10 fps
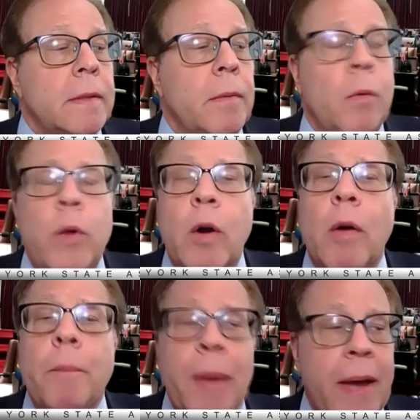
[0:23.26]
We
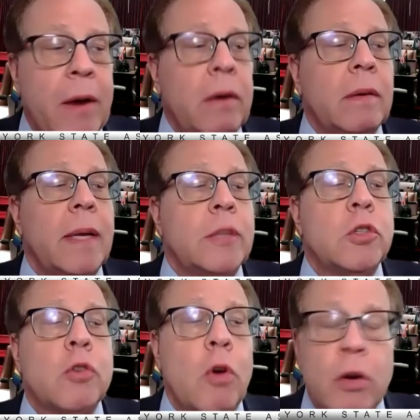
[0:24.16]
are a better and
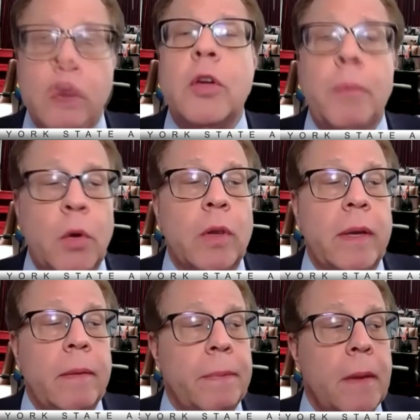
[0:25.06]
stronger
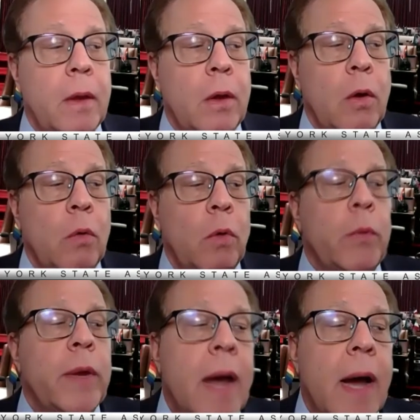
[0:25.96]
community
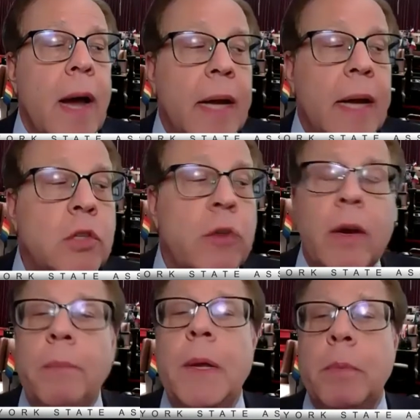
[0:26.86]
when we concentrate on
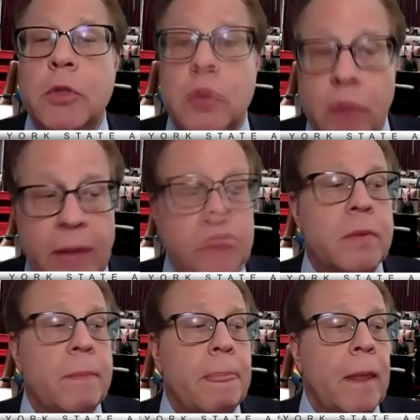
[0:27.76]
people's strengths,
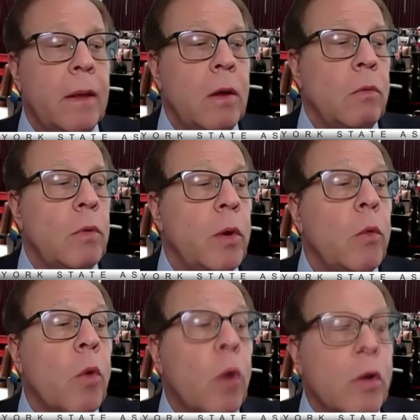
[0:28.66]
when we
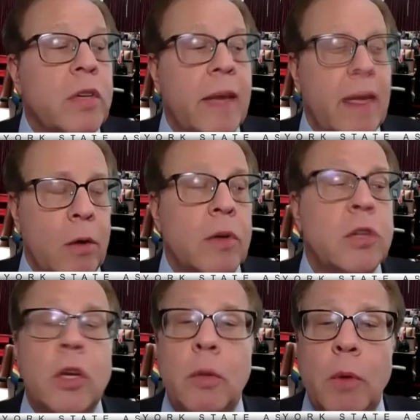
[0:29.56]
work together as a
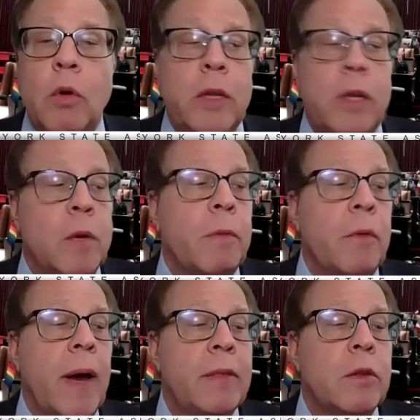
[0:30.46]
community to
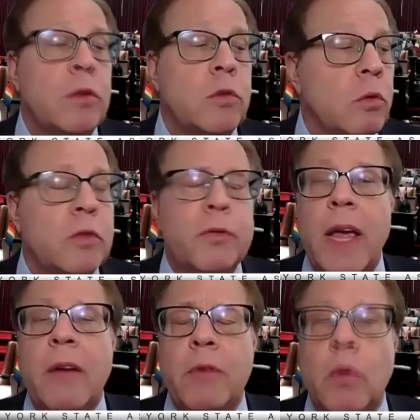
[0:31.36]
provide the tools for
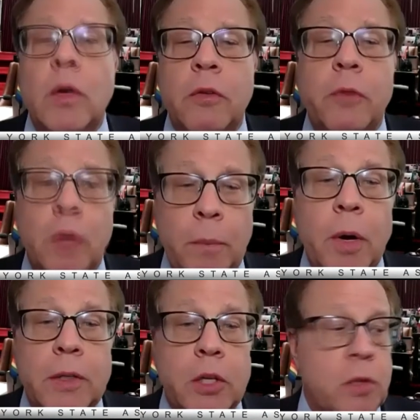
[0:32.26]
everyone to fully
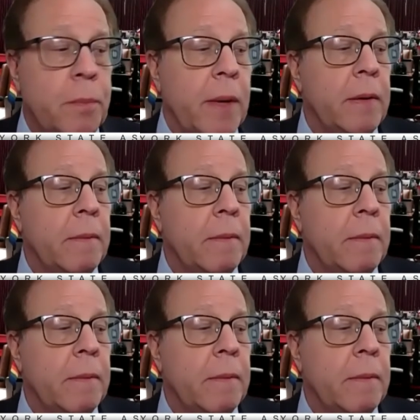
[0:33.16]
participate.